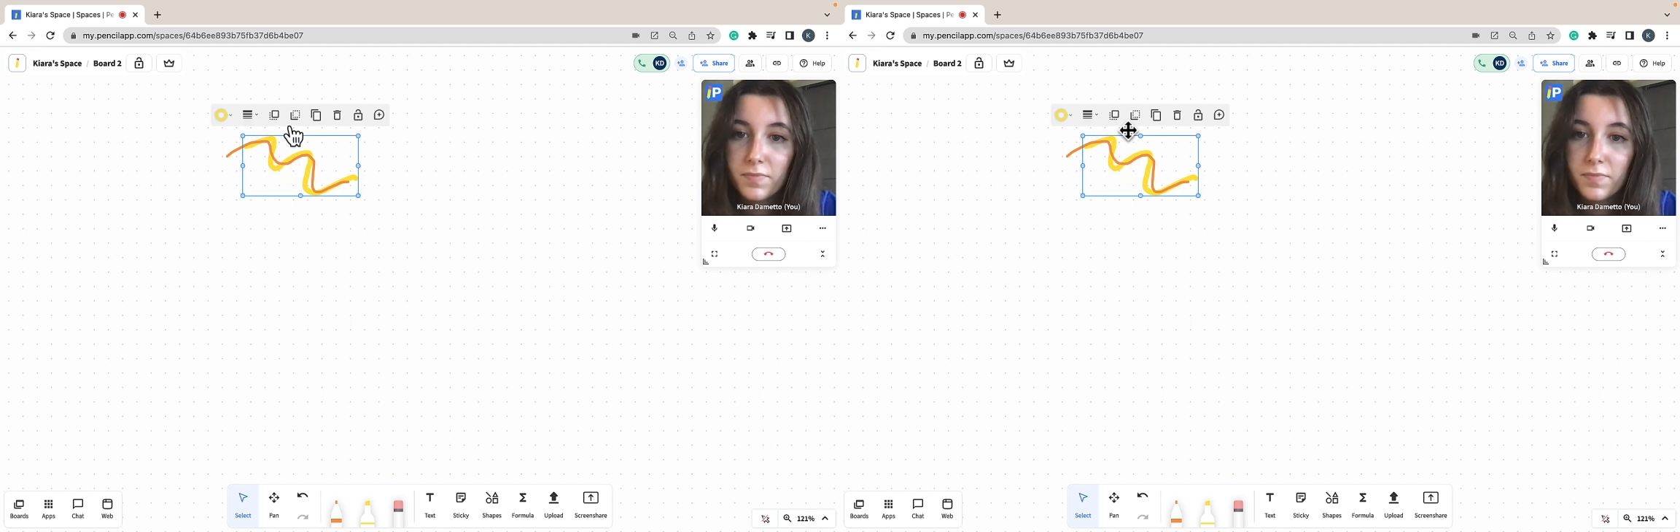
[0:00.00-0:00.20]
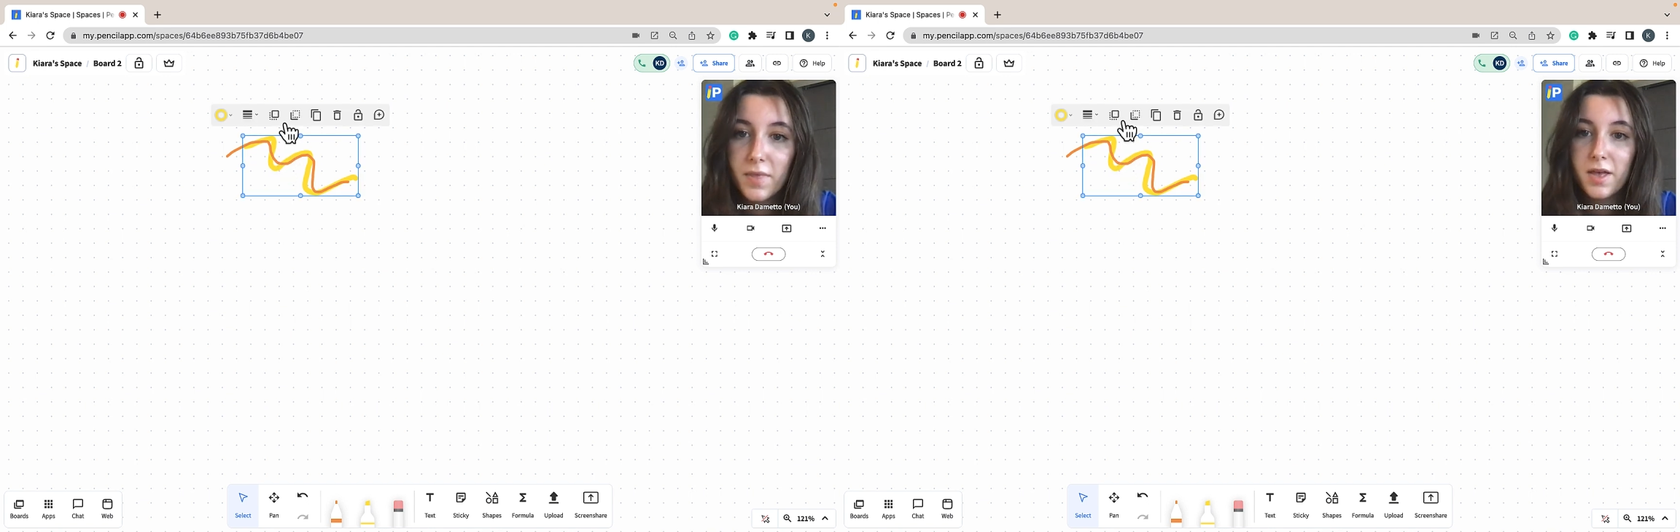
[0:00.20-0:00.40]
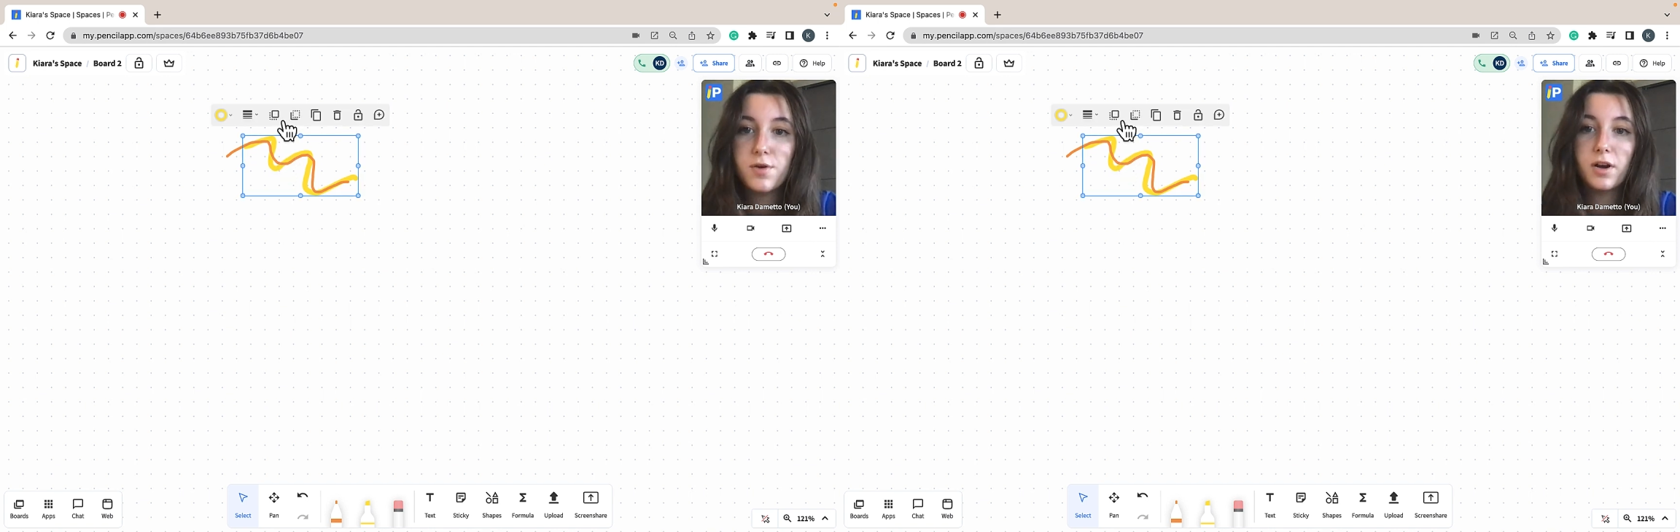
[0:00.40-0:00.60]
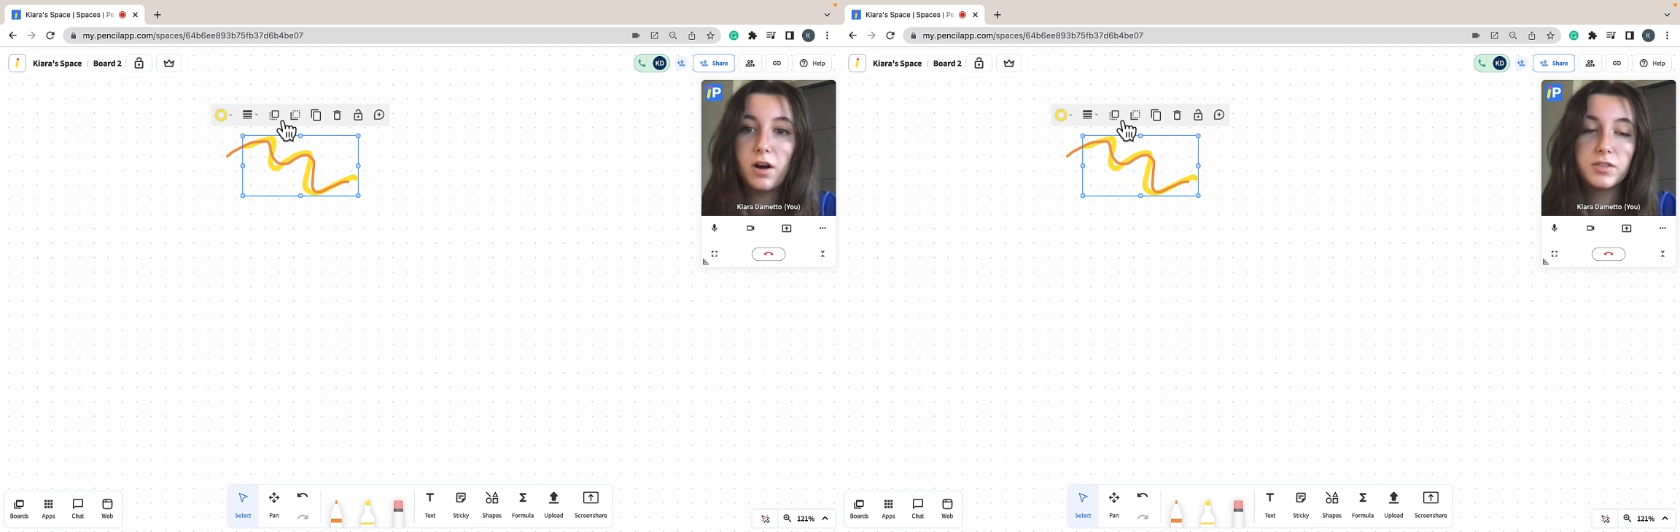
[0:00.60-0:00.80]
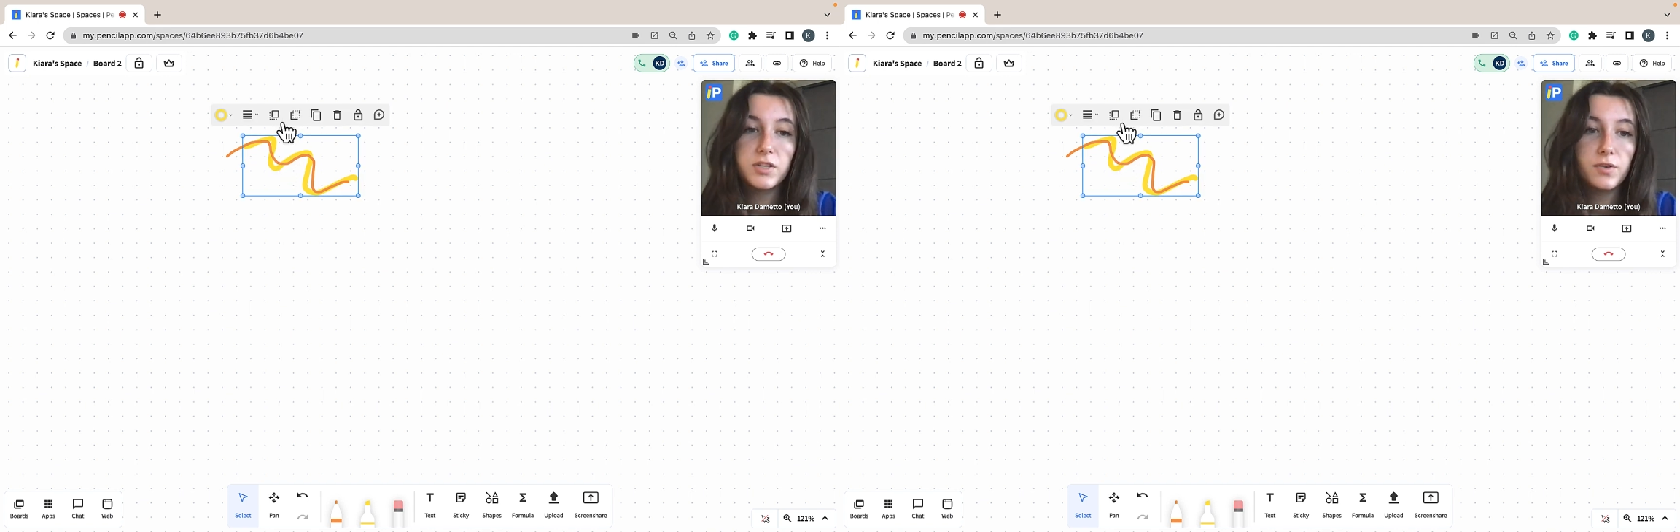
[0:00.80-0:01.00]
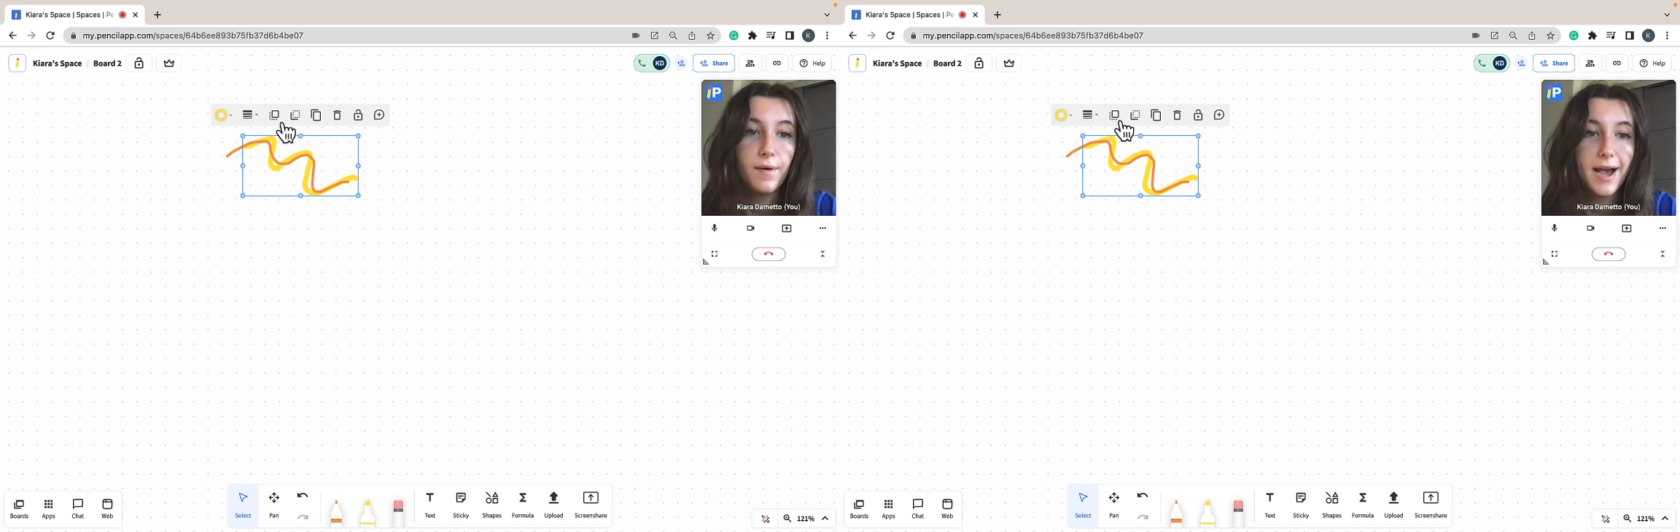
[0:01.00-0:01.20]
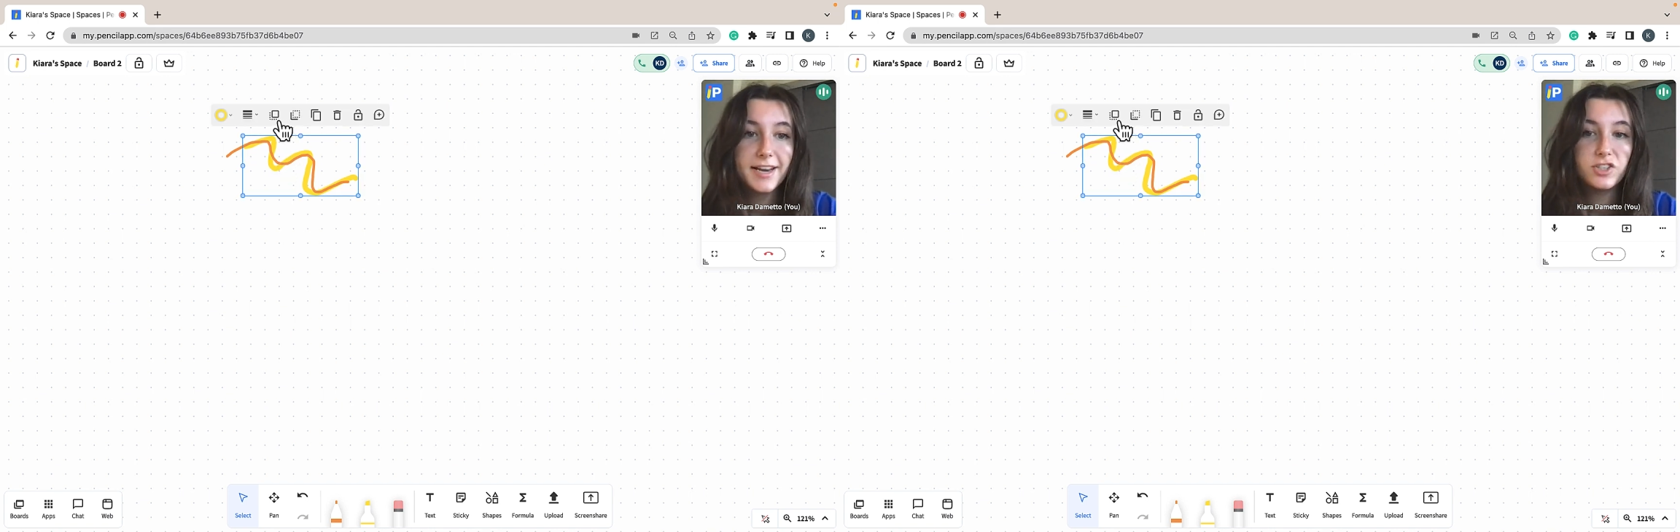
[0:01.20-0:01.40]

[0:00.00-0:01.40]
You can also go ahead and